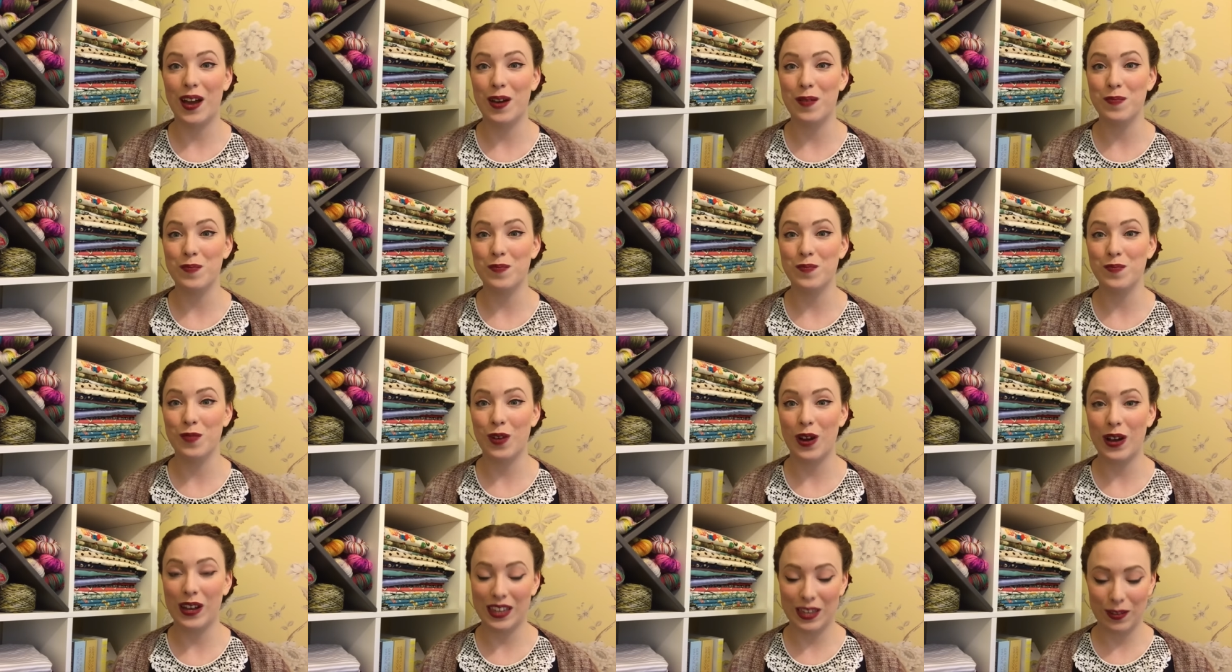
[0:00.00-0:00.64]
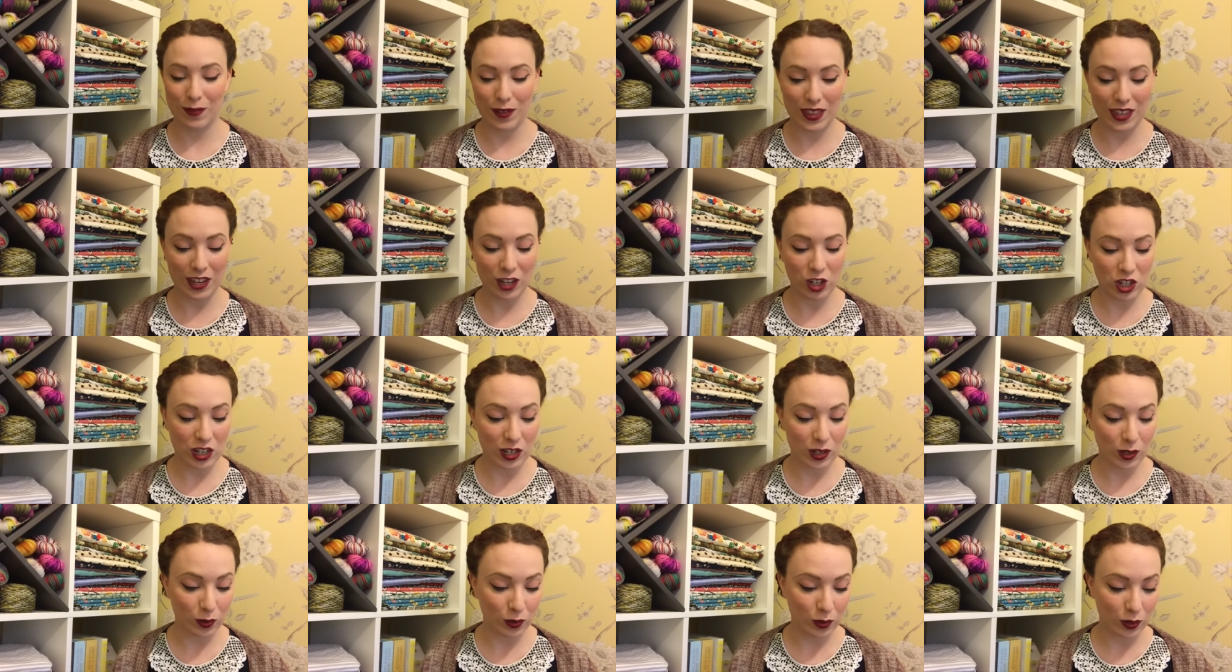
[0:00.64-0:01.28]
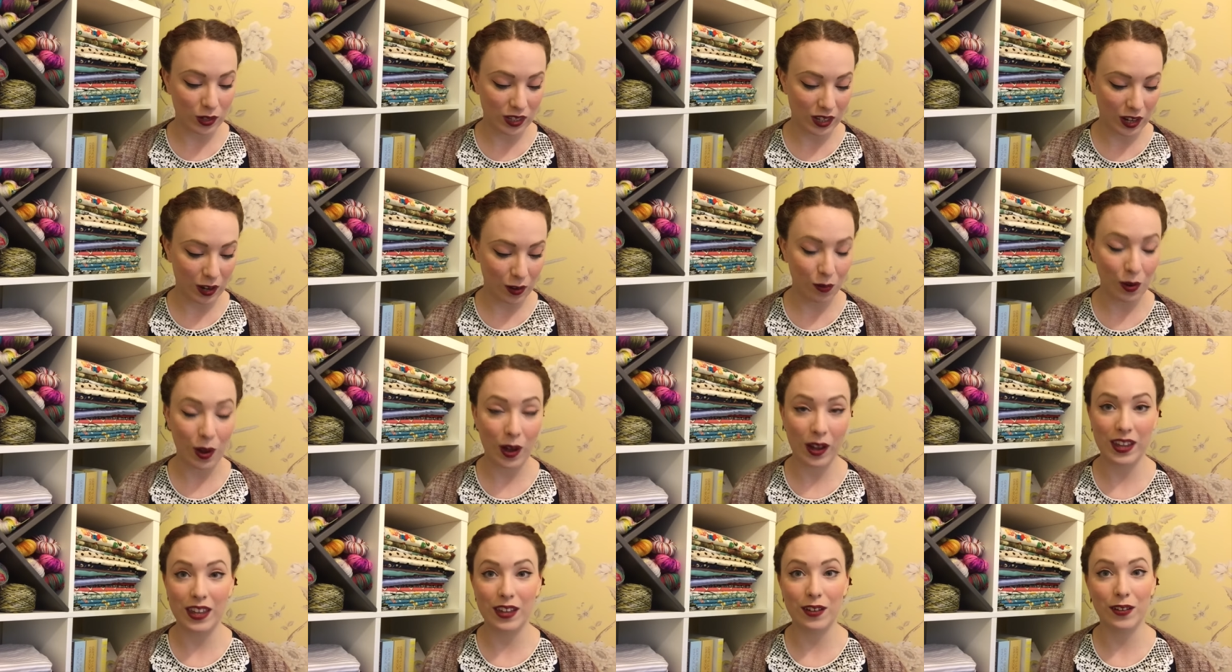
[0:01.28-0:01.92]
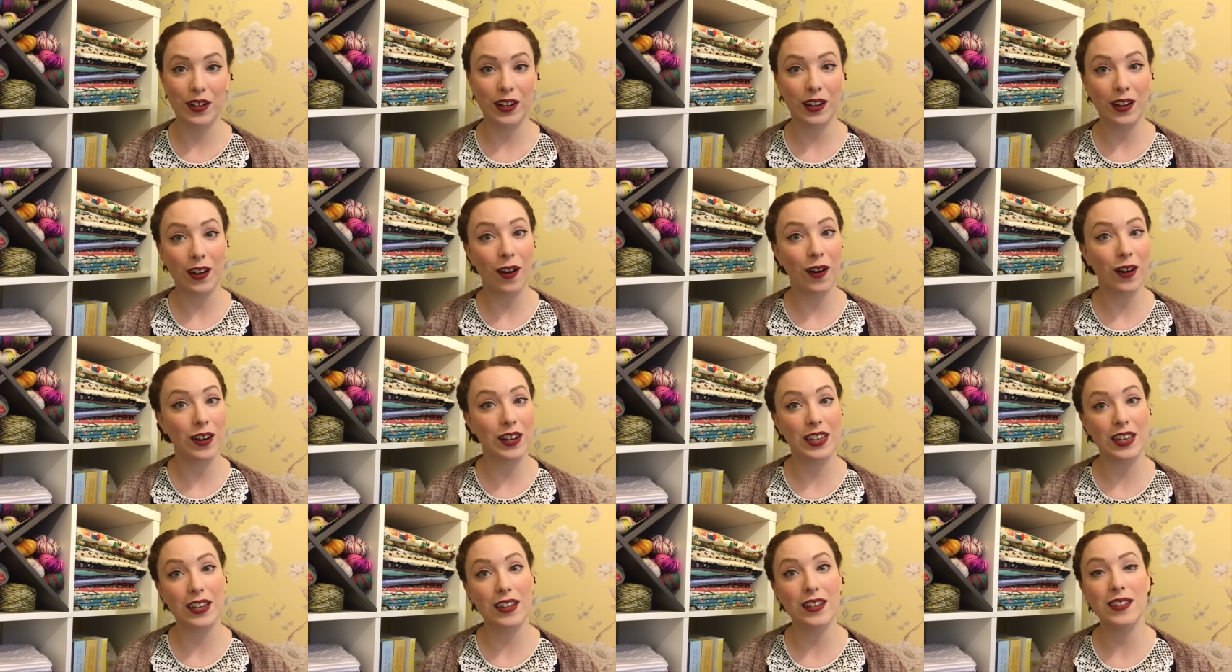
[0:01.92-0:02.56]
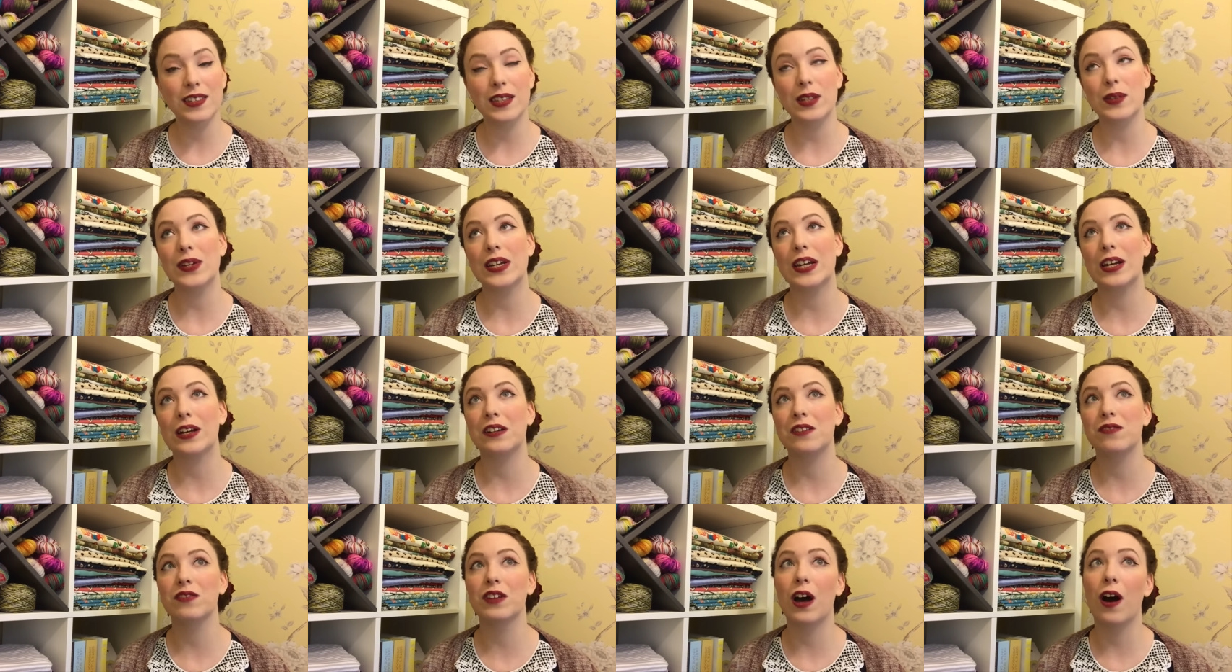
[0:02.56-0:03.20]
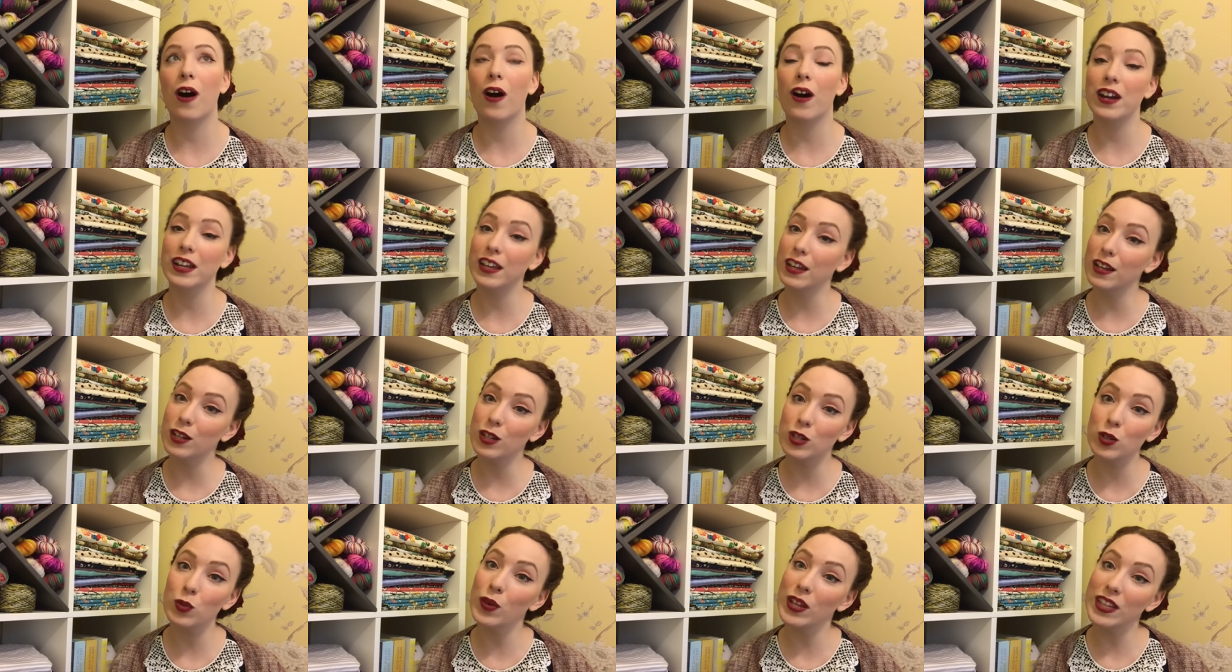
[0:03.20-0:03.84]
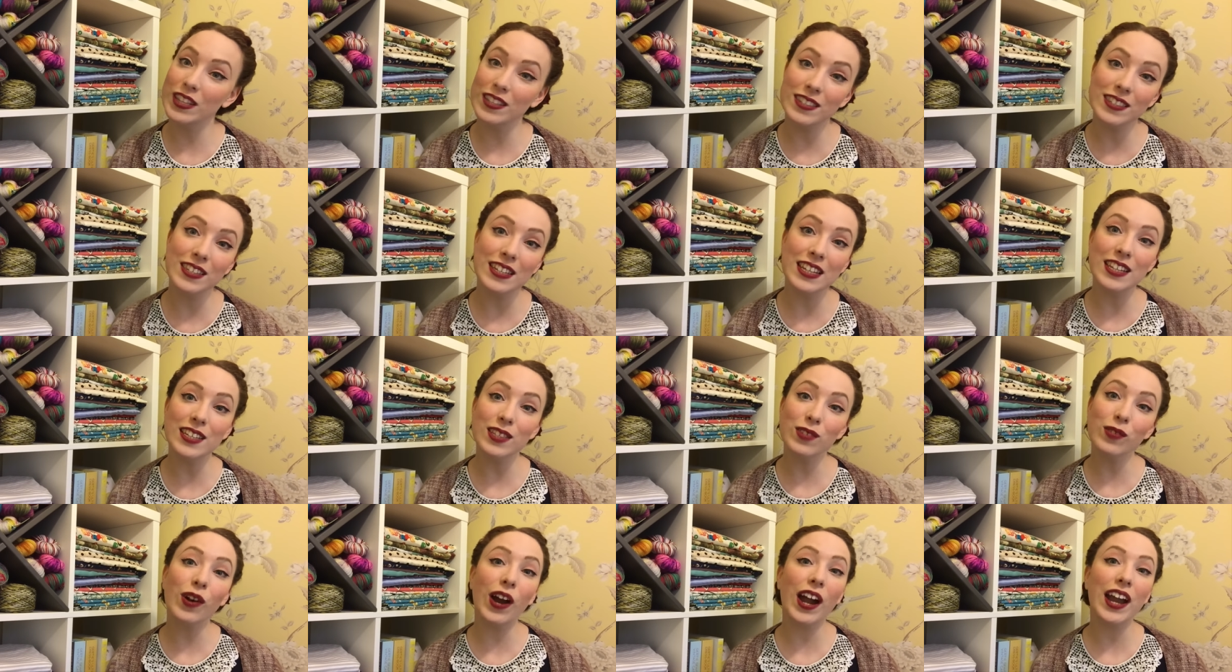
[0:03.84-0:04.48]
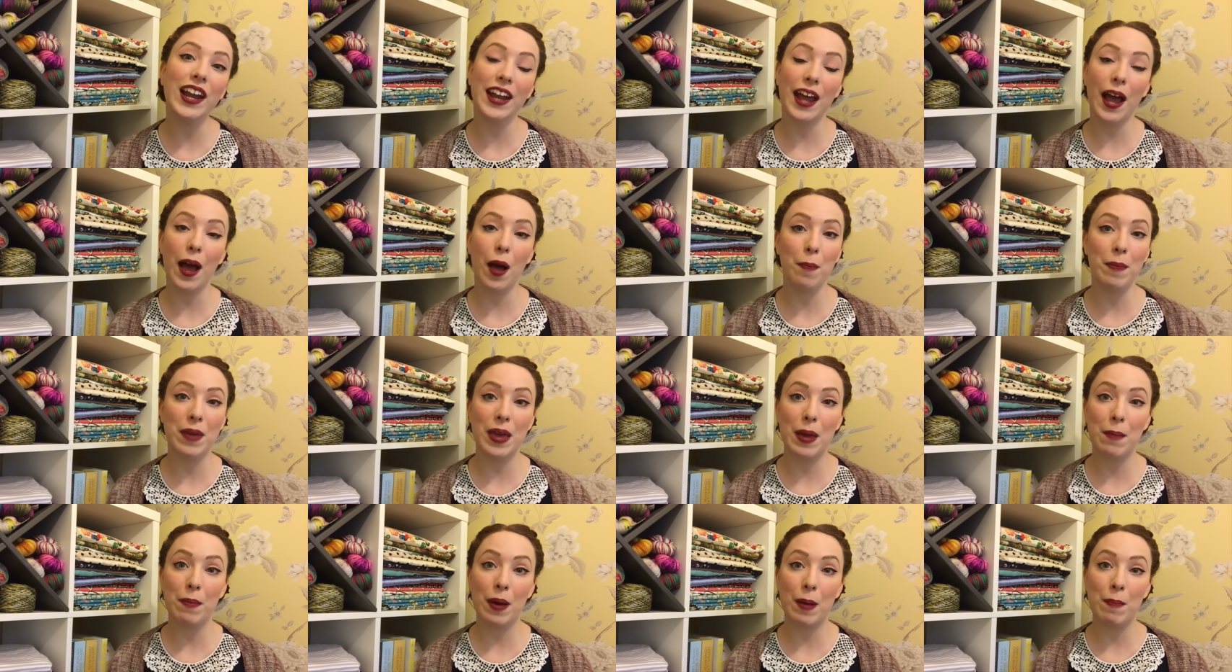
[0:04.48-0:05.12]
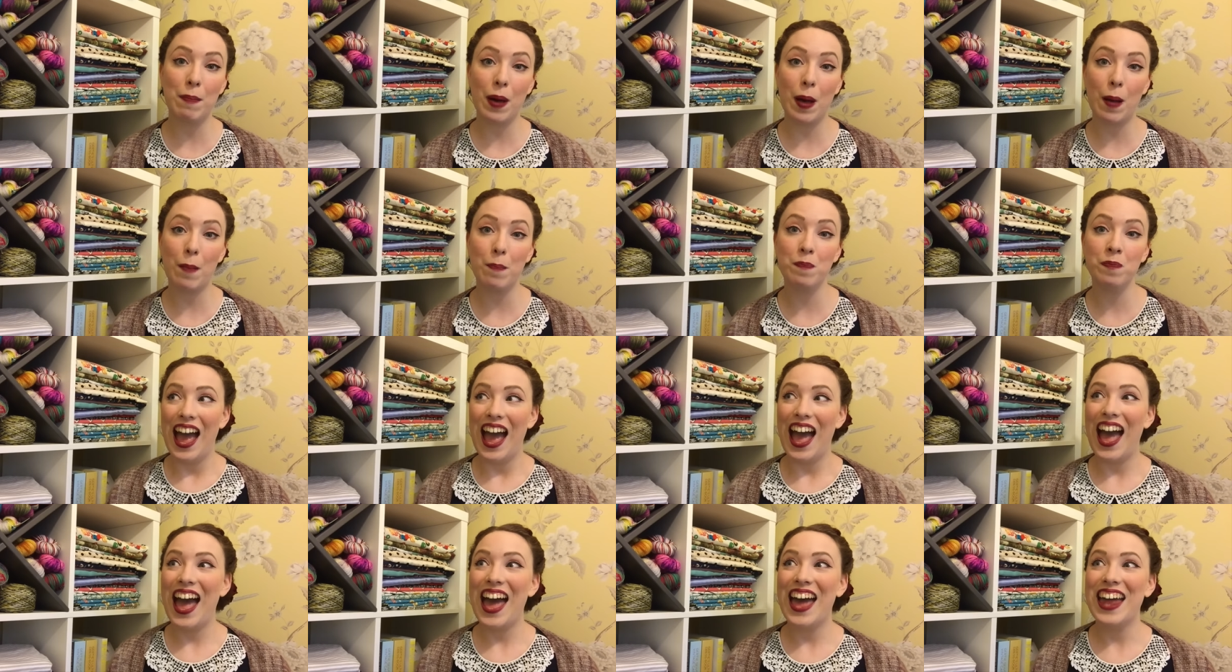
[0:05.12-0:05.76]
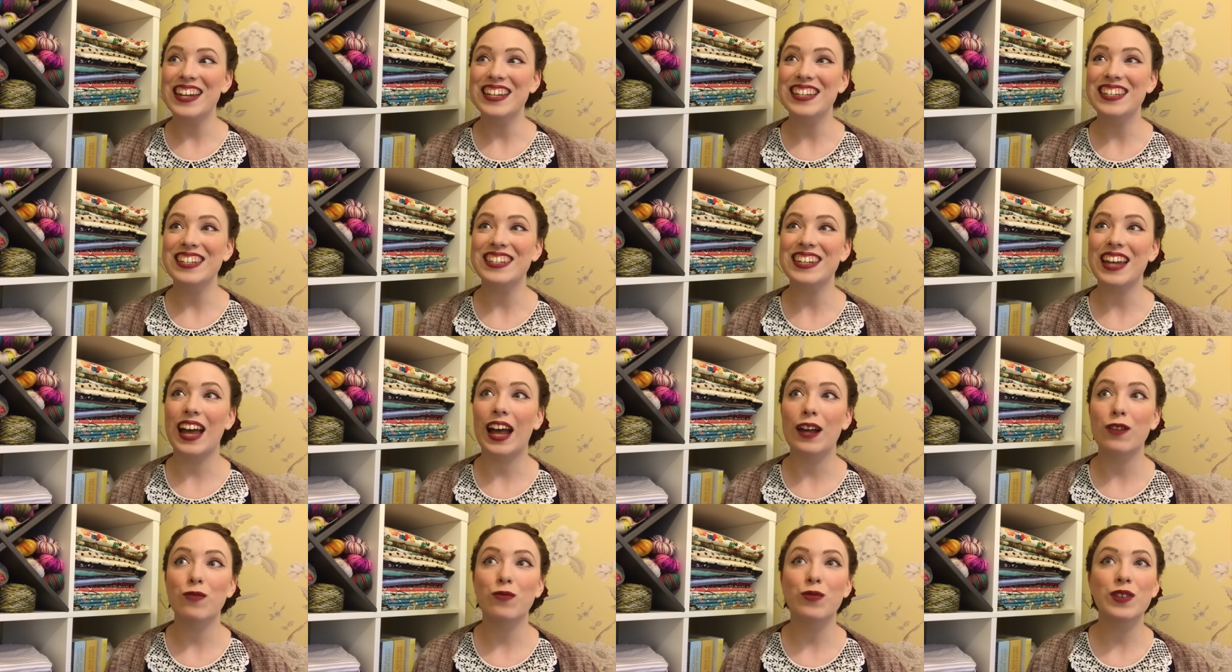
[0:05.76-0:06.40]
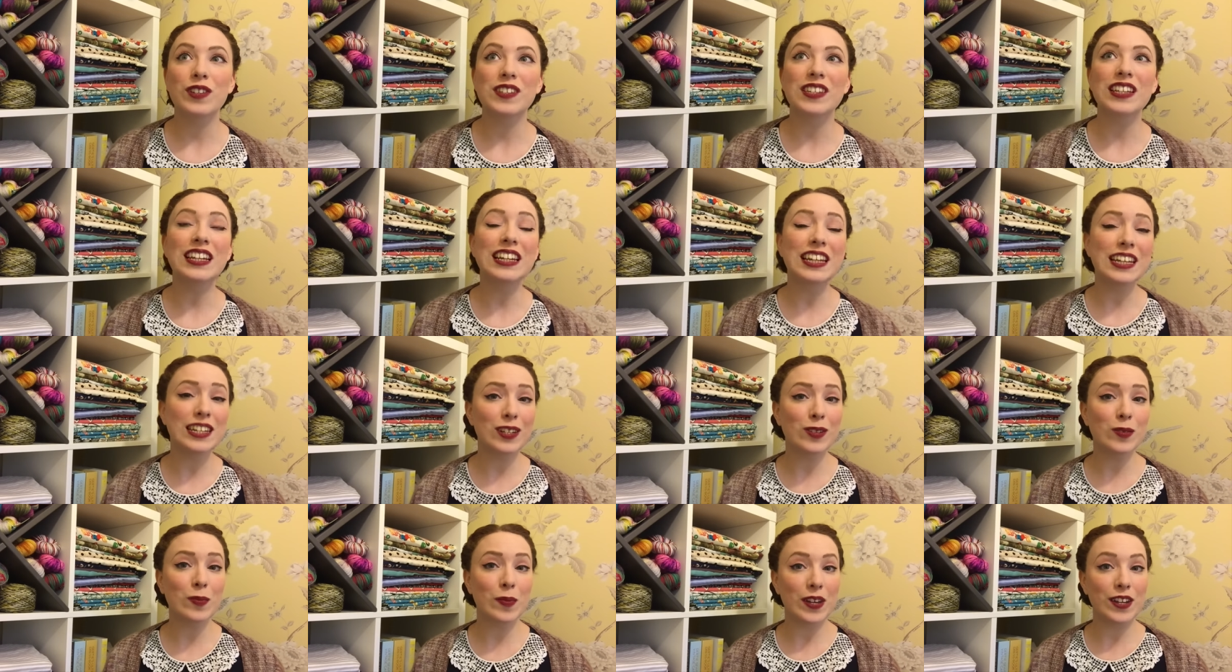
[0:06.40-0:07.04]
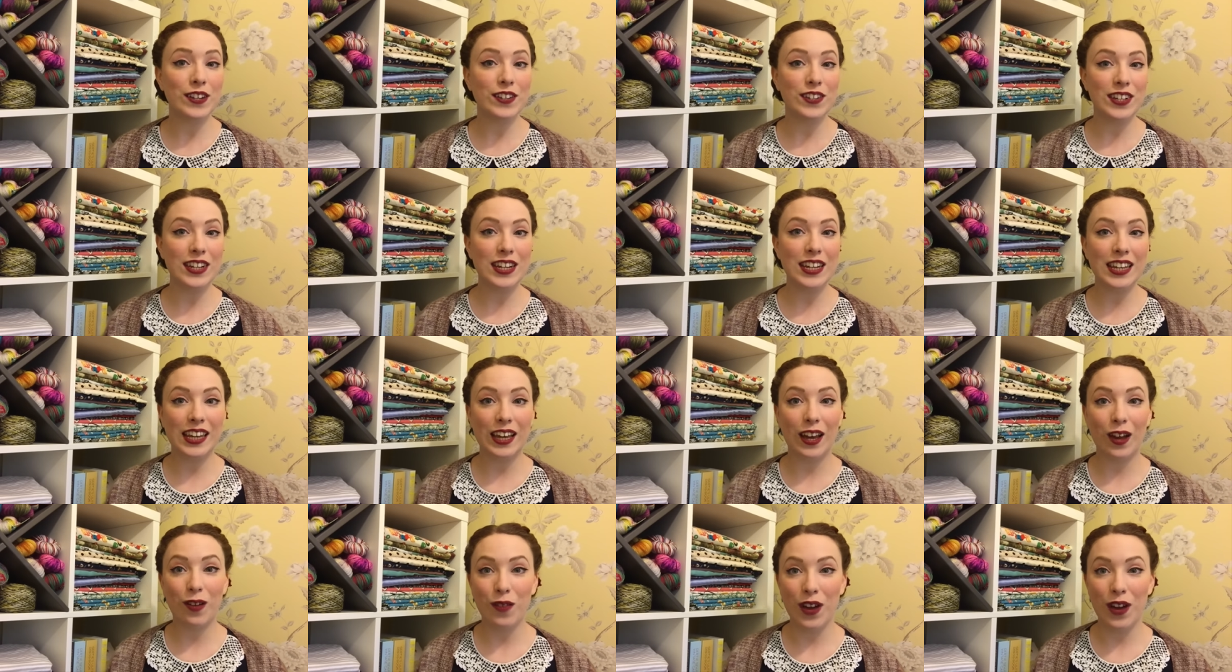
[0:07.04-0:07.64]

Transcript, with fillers: um, working with it. She's also working on a cardigan so we're kind of cardigan twinsies right now me and my mum and I was a little bit cheeky.